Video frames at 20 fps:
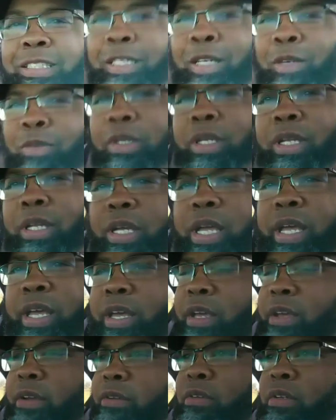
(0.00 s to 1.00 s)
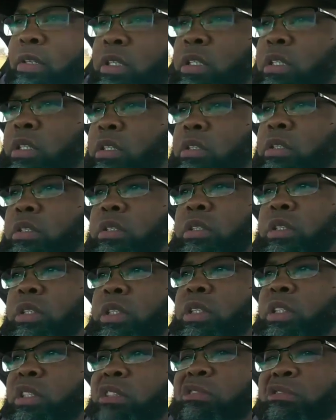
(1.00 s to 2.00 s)
No, what is that? A cross
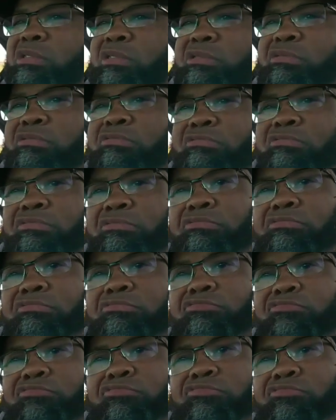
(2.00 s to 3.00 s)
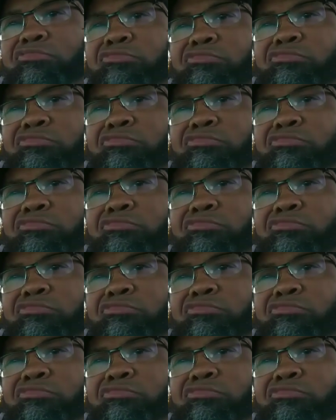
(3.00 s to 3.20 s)
between country, southern